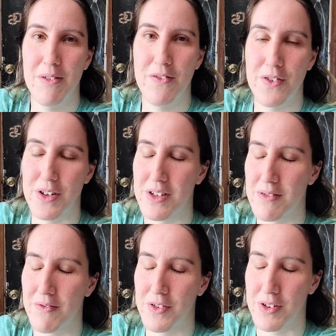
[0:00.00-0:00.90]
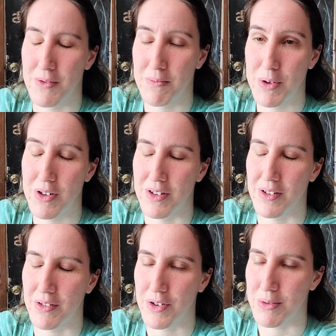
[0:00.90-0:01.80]
for
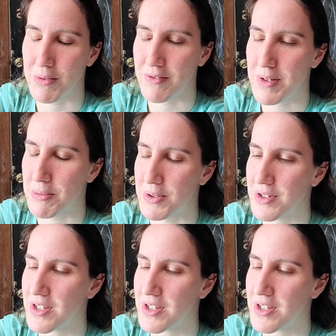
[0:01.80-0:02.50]
per group of people.